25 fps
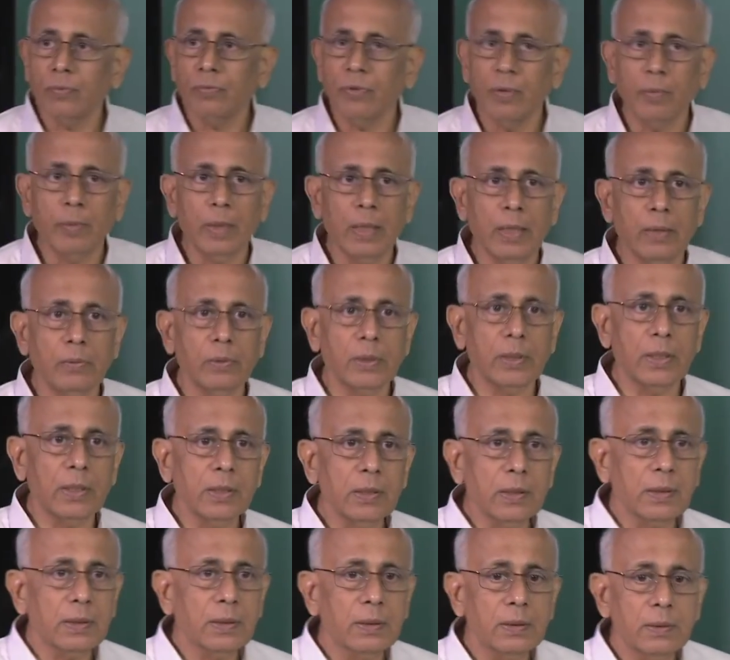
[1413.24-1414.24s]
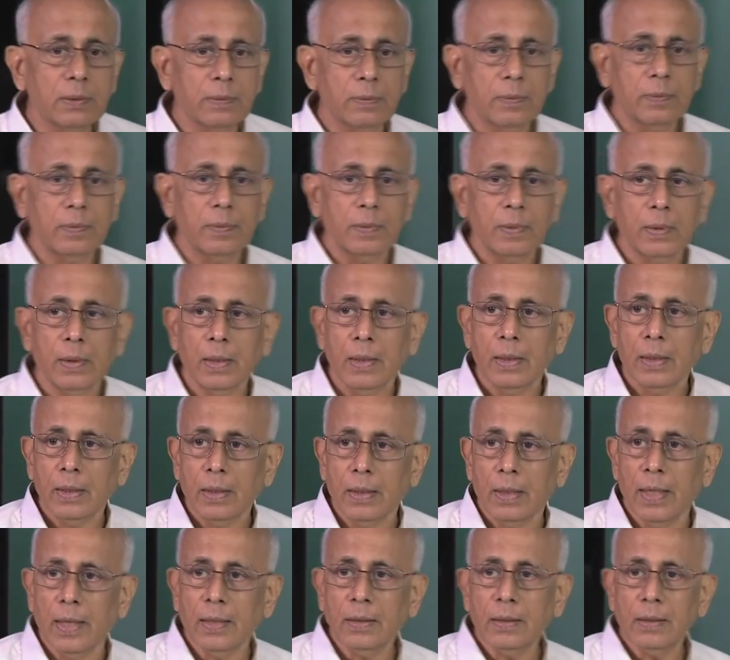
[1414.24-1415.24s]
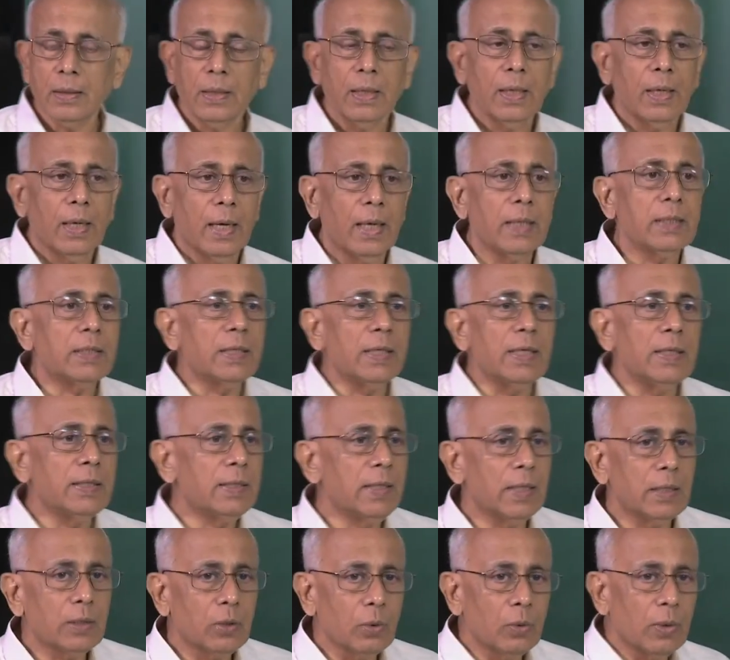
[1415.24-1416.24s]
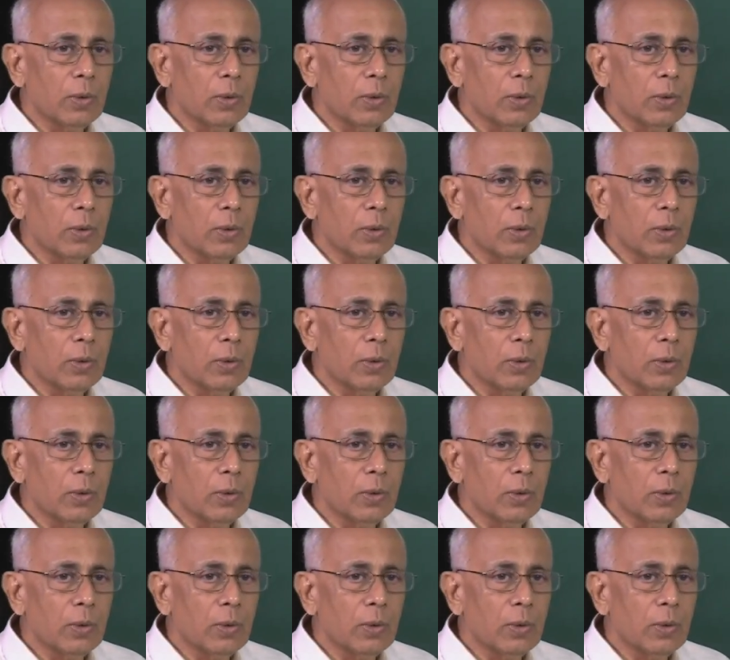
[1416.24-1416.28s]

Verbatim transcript: familiar with this? Yes, it is easy to